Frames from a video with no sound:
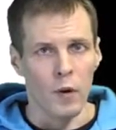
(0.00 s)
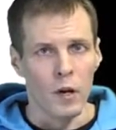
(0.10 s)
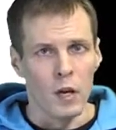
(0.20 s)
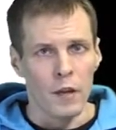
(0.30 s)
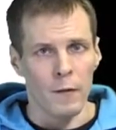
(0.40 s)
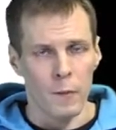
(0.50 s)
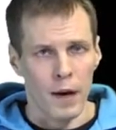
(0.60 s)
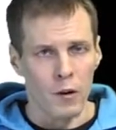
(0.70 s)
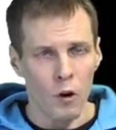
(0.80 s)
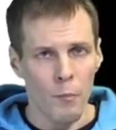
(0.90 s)
if
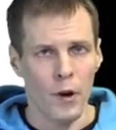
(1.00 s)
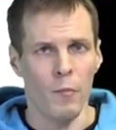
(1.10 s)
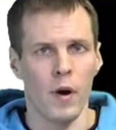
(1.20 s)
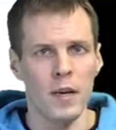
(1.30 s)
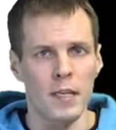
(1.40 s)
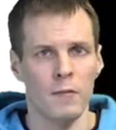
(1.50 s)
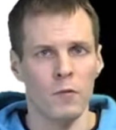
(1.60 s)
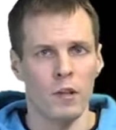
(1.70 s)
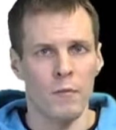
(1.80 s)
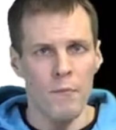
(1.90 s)
I compare myself
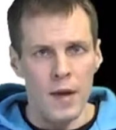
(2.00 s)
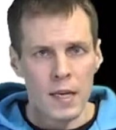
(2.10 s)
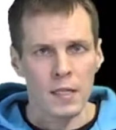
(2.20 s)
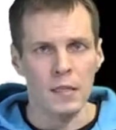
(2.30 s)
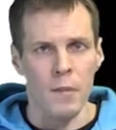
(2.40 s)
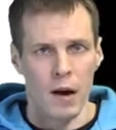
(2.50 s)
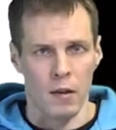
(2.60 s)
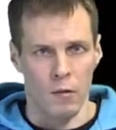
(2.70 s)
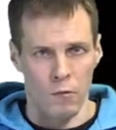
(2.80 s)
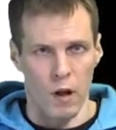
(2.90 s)
to the best
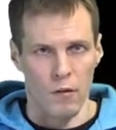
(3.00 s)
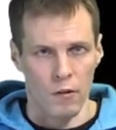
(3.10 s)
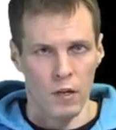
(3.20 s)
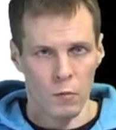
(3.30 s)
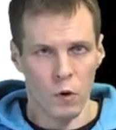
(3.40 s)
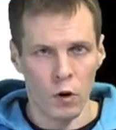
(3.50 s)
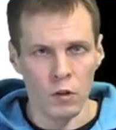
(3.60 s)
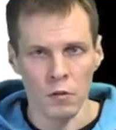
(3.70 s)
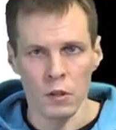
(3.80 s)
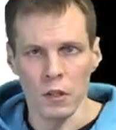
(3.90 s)
marathon runner in the world,
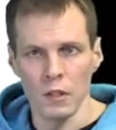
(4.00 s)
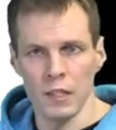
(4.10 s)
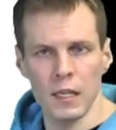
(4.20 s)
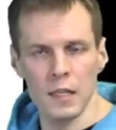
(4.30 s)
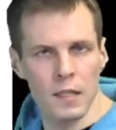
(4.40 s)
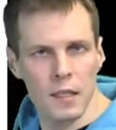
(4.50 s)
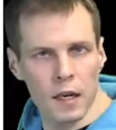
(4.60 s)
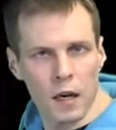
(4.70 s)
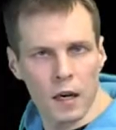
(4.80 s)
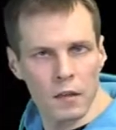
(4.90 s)
that is
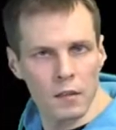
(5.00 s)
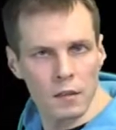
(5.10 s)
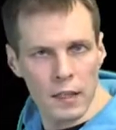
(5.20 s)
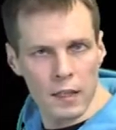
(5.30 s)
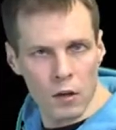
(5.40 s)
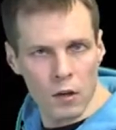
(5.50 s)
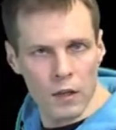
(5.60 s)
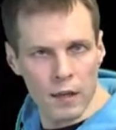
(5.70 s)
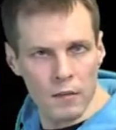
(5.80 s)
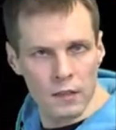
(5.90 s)
the
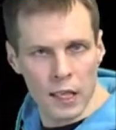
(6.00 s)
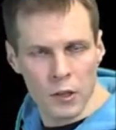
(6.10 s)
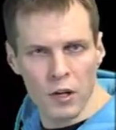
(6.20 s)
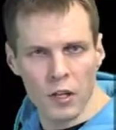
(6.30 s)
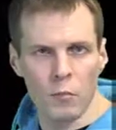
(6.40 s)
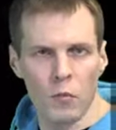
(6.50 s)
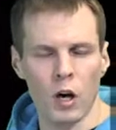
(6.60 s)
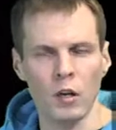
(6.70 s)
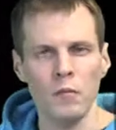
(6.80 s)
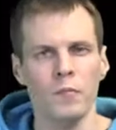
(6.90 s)
saturated
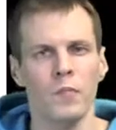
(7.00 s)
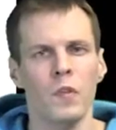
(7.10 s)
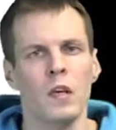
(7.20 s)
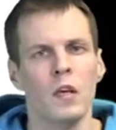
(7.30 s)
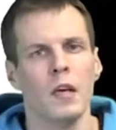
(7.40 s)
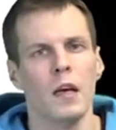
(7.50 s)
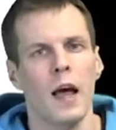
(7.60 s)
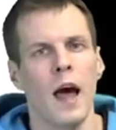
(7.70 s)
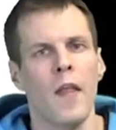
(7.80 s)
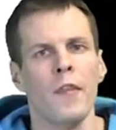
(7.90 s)
model,
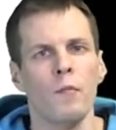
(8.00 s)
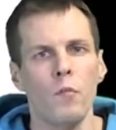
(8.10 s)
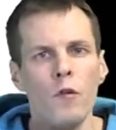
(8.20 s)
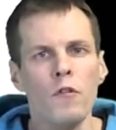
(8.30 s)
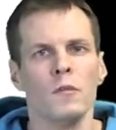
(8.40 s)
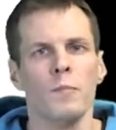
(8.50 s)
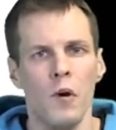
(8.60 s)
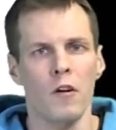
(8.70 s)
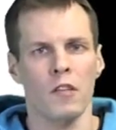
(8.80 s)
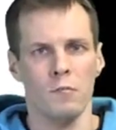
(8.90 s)
and the worst
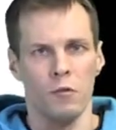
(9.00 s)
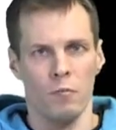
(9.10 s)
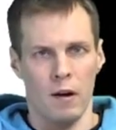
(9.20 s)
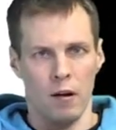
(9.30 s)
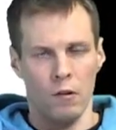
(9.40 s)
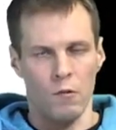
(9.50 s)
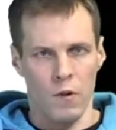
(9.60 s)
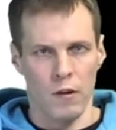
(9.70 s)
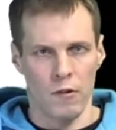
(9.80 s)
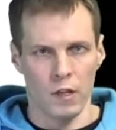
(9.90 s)
possible marathon
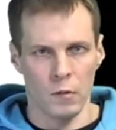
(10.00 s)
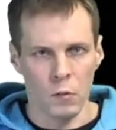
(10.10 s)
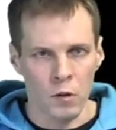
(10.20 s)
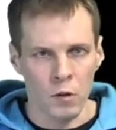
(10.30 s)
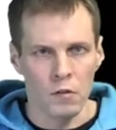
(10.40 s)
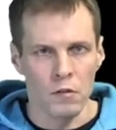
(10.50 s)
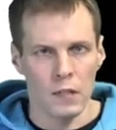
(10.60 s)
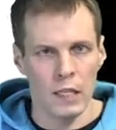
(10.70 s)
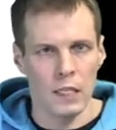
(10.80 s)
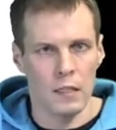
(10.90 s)
runner in the world,
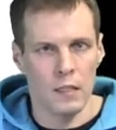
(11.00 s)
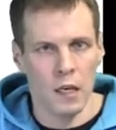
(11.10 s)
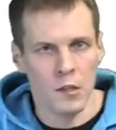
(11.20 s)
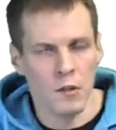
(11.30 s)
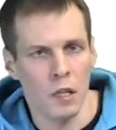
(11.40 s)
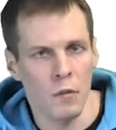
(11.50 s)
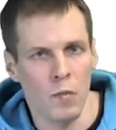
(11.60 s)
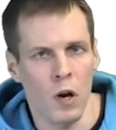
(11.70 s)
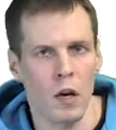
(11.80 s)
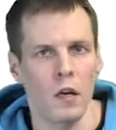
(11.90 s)
that is the saturated
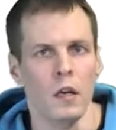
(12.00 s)
model,